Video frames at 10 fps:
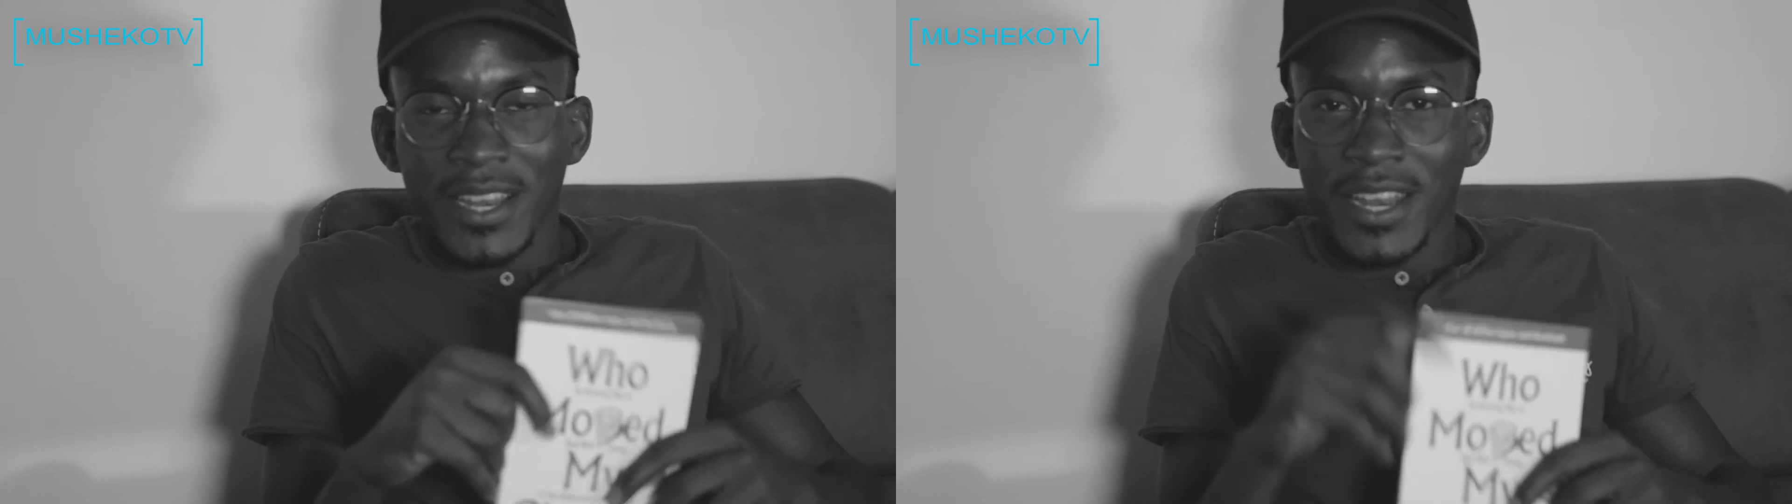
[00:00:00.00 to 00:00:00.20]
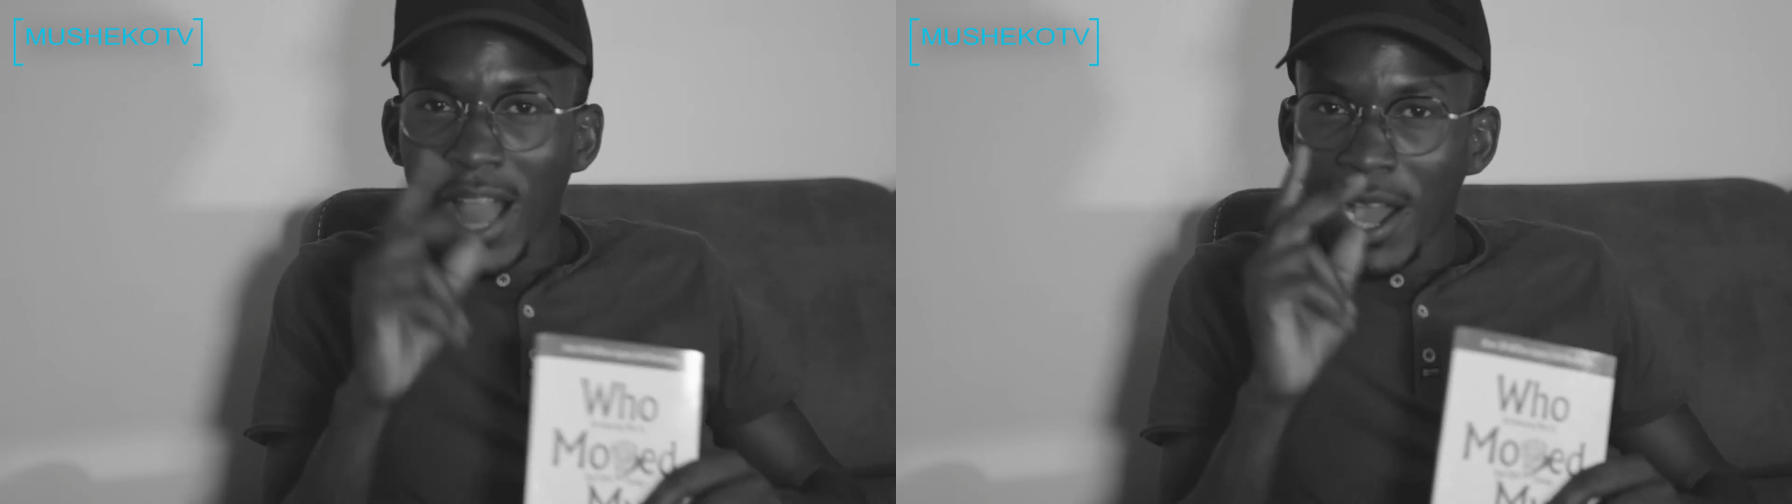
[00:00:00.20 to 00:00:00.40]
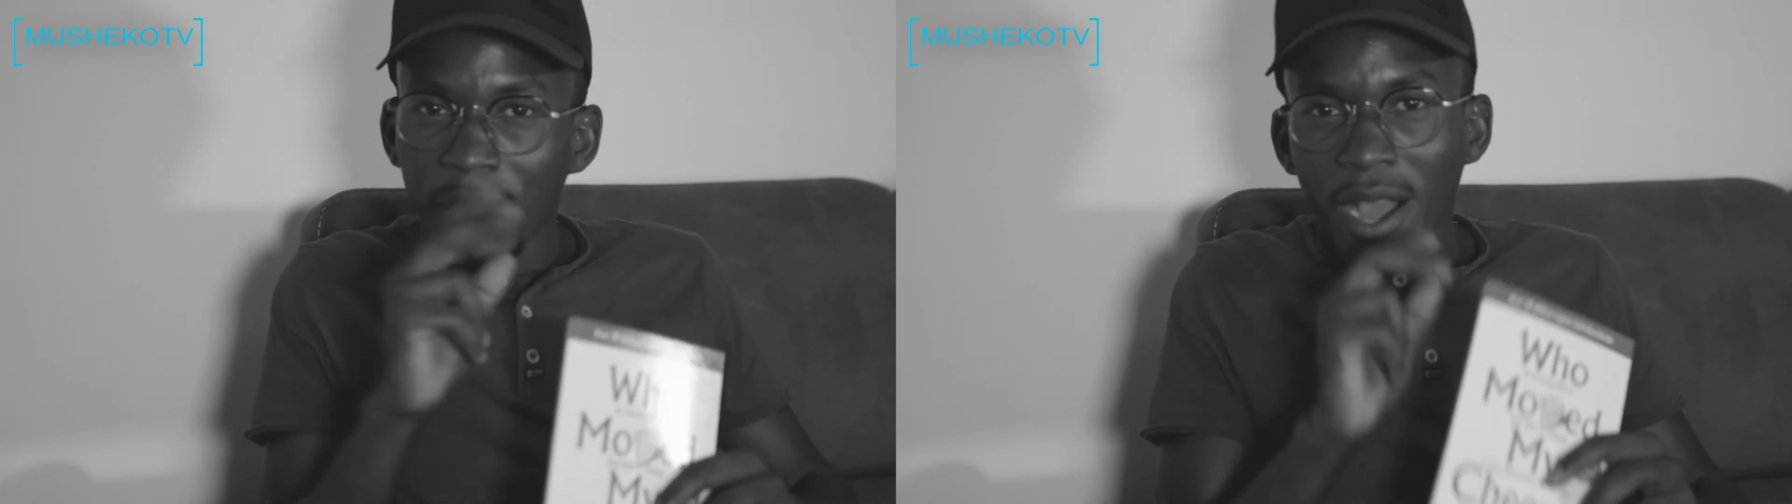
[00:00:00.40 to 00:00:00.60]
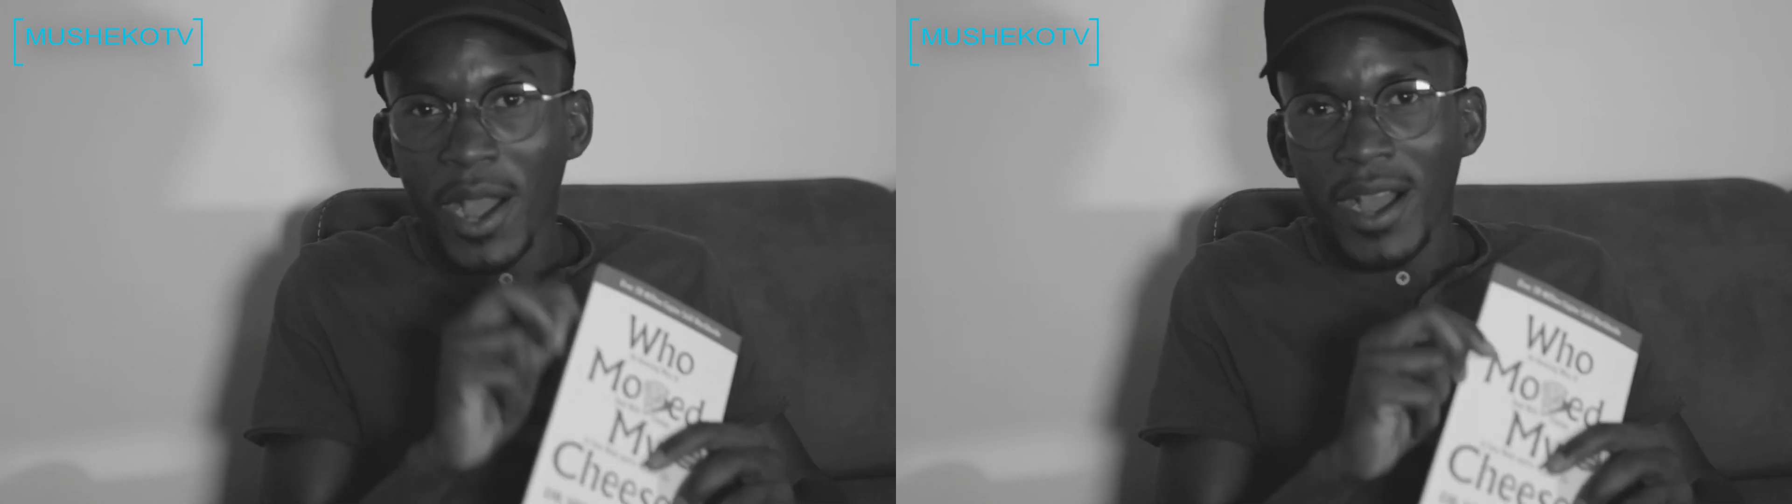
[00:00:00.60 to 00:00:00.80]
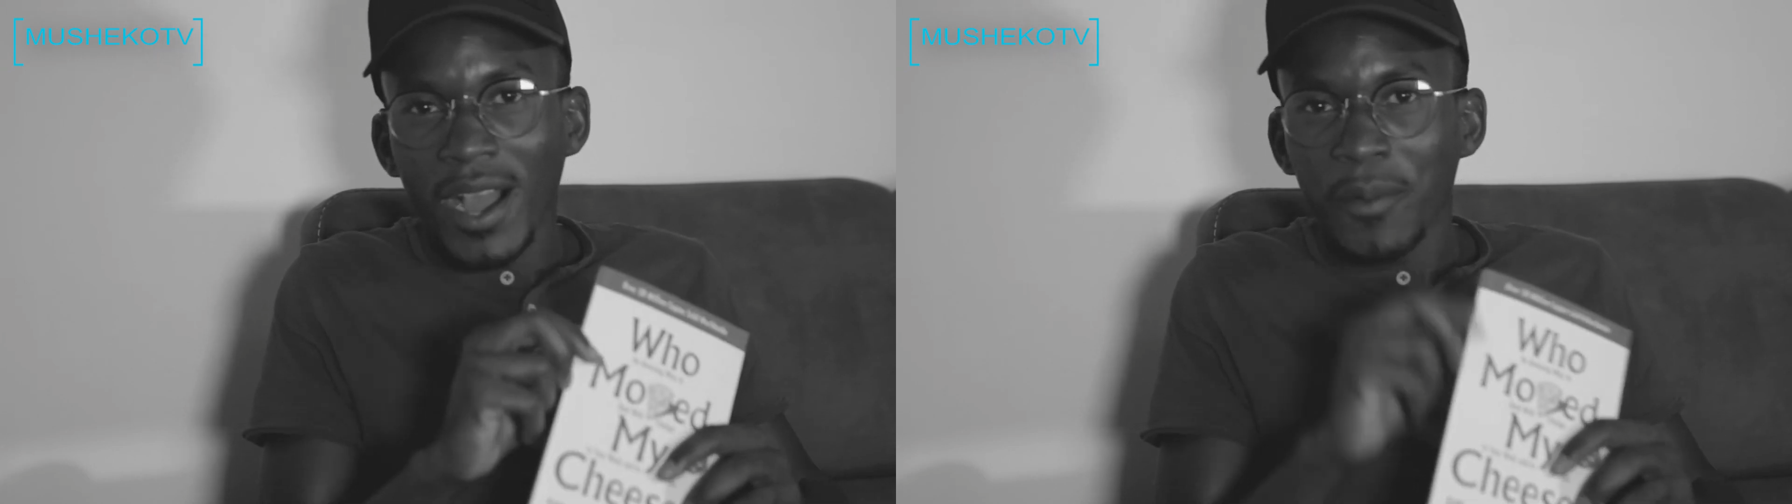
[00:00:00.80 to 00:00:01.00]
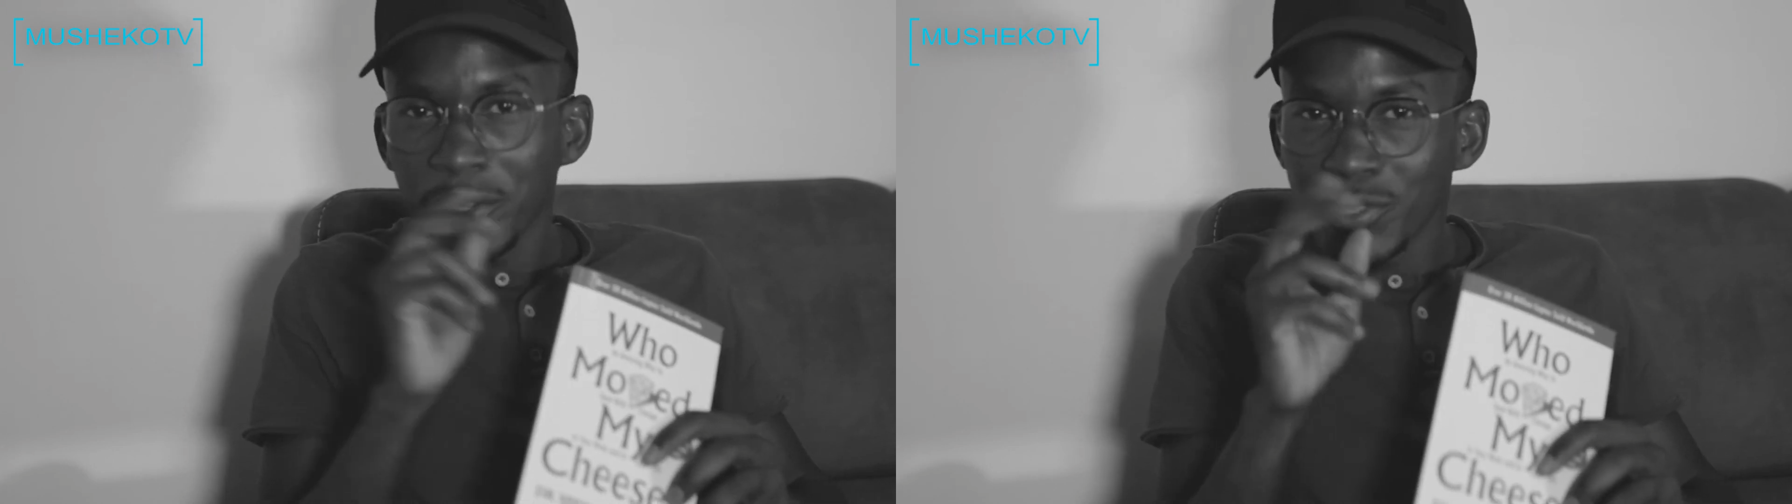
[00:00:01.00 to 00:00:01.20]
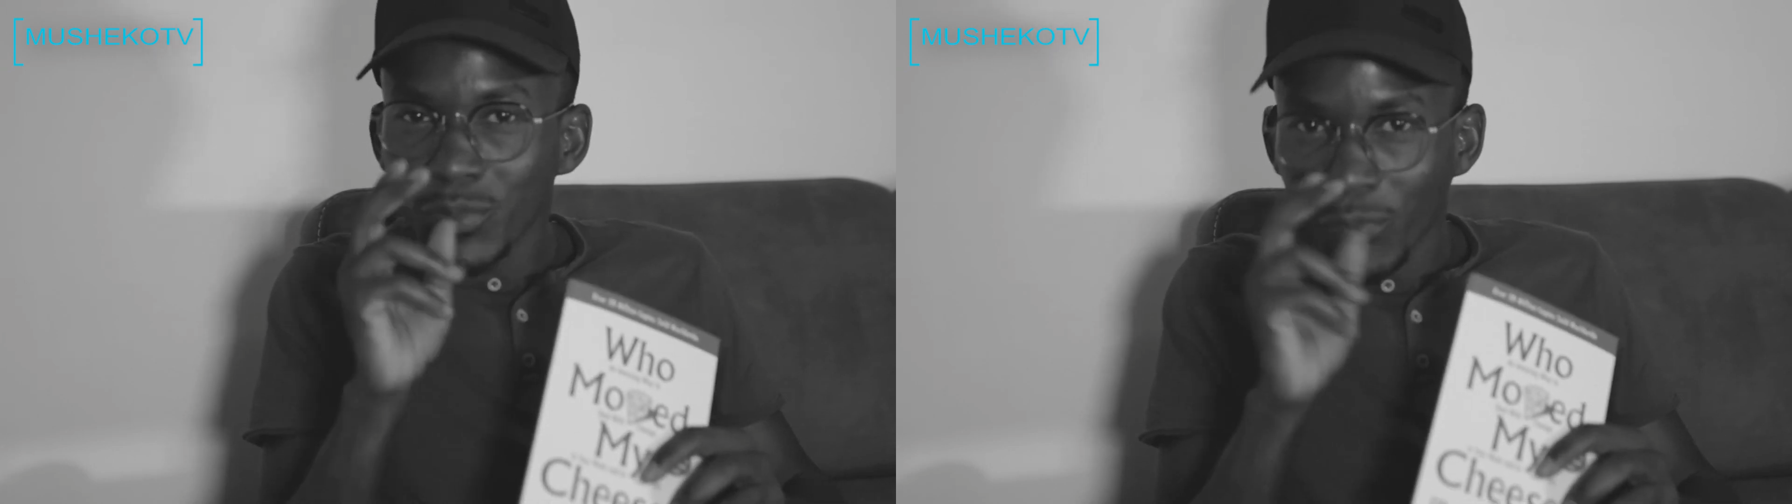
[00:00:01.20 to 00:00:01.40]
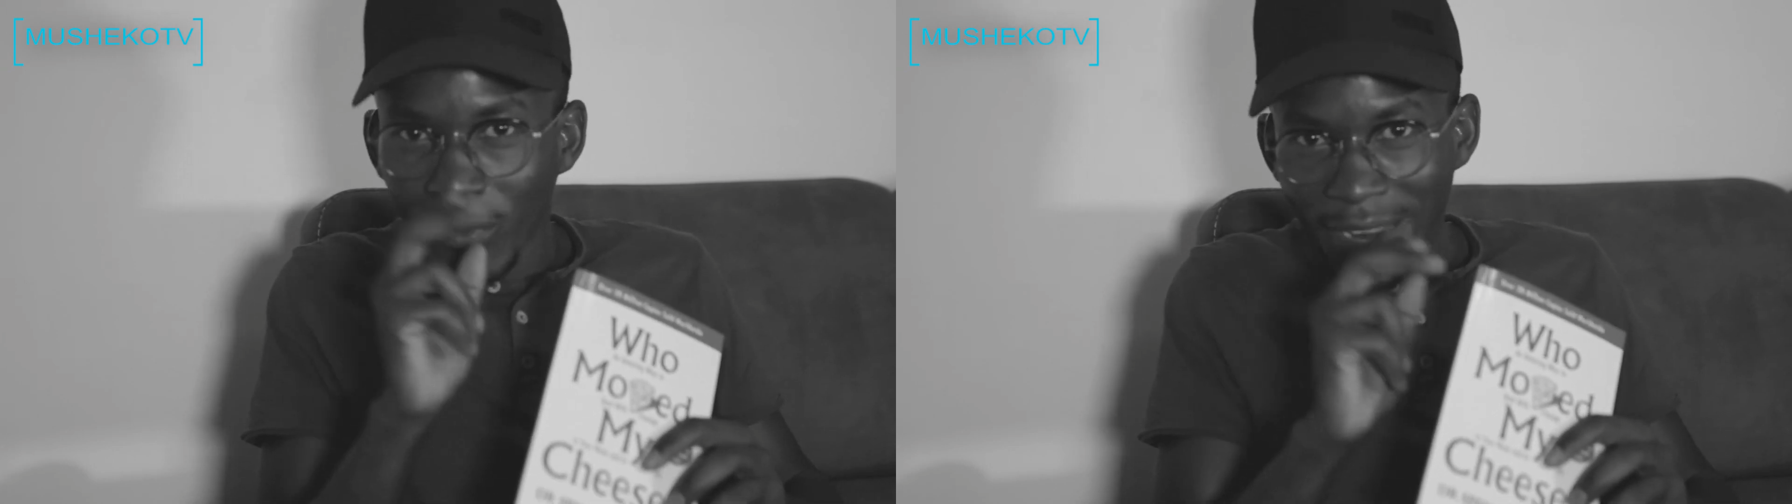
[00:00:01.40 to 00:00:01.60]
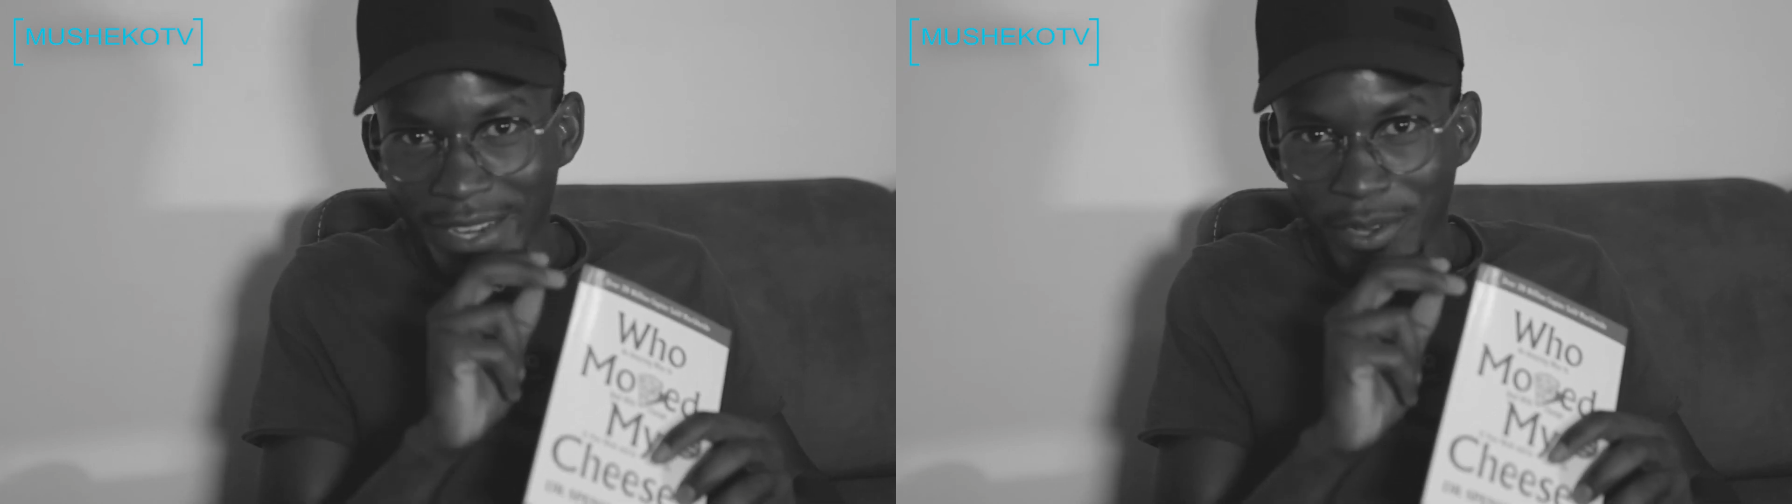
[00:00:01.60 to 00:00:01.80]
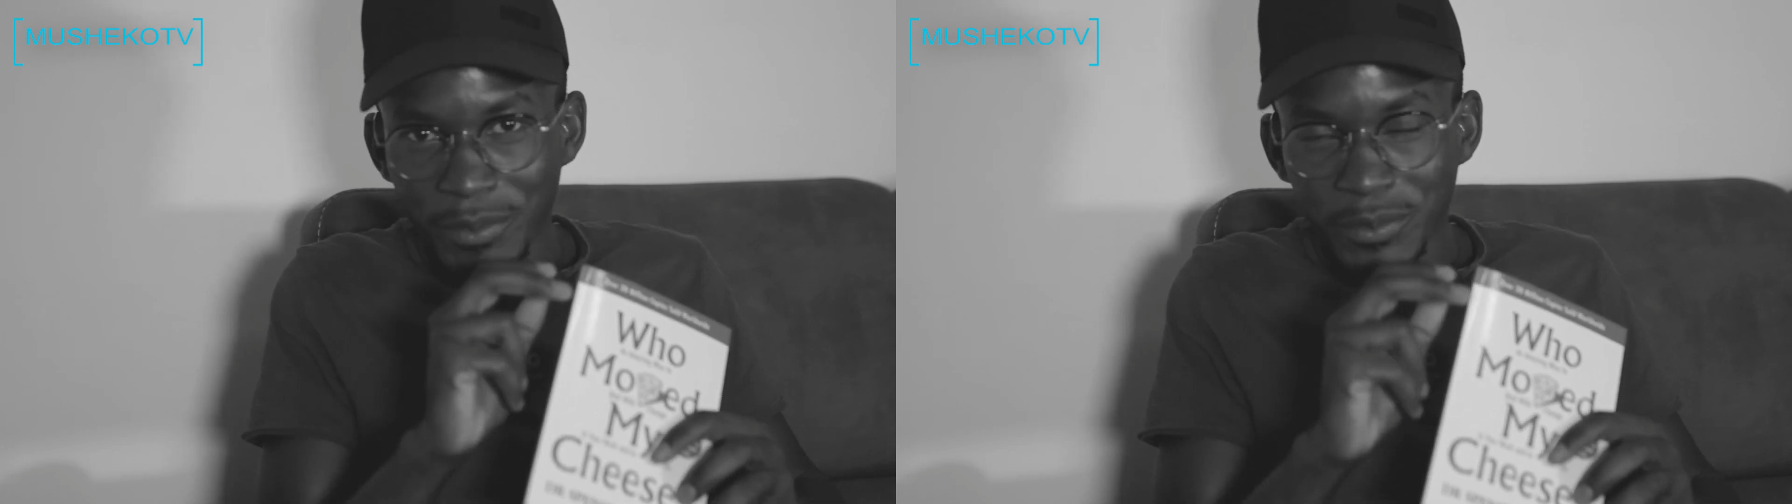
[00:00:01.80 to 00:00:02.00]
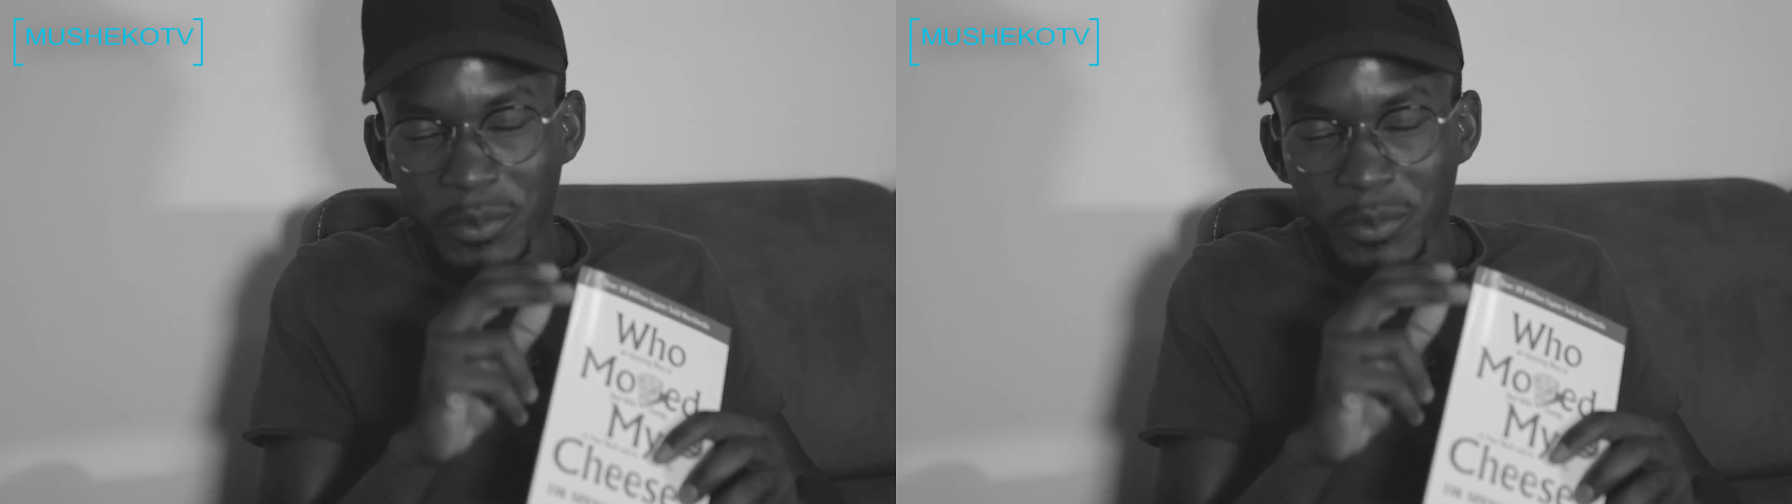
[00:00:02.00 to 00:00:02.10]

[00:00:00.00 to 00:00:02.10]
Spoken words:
Now, I want you to find out